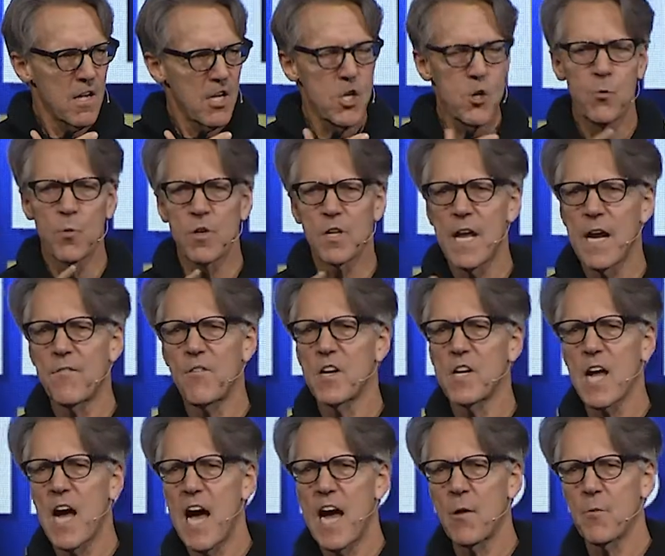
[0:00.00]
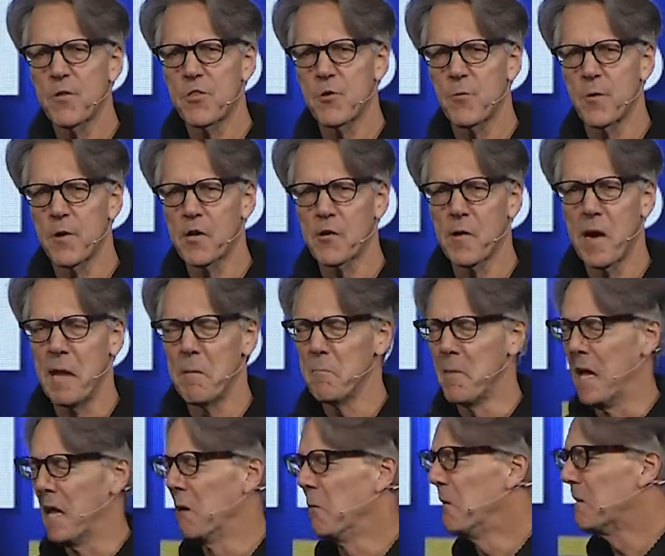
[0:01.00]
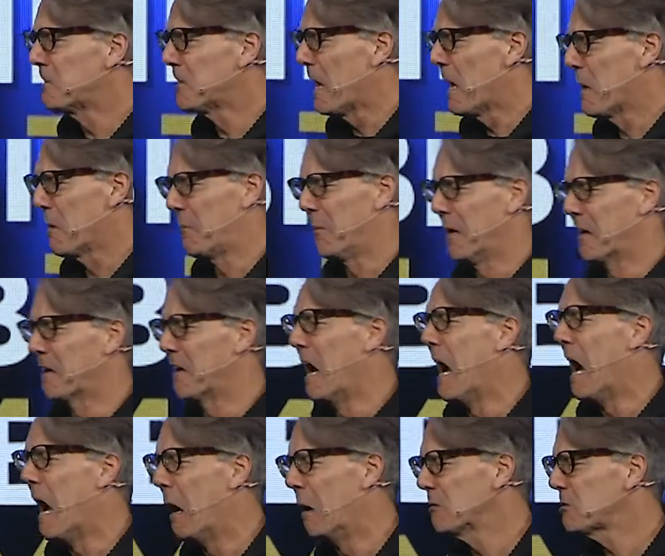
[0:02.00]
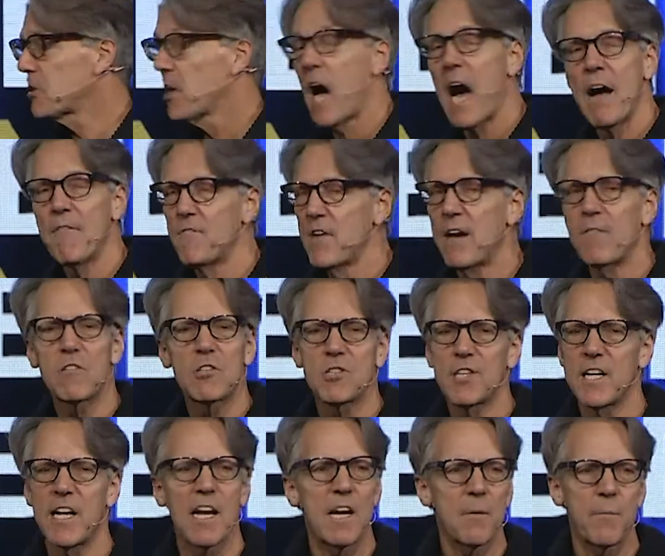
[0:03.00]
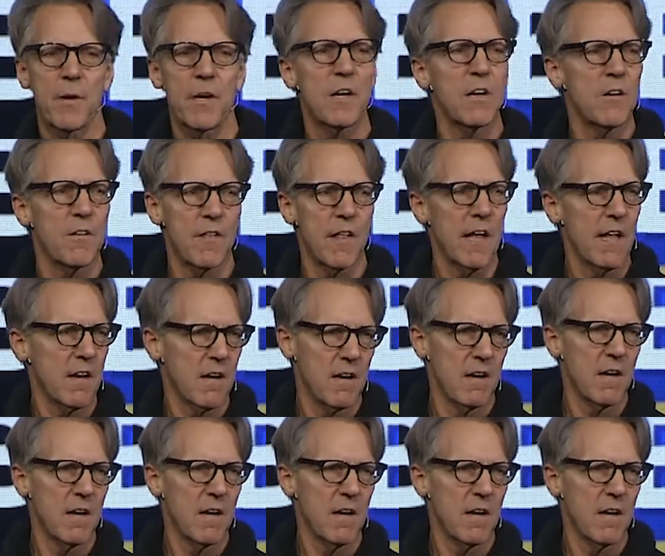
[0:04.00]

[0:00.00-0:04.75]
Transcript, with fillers: You will never die with a regret. Man, I wish I had a bigger house. I've never seen anybody do that.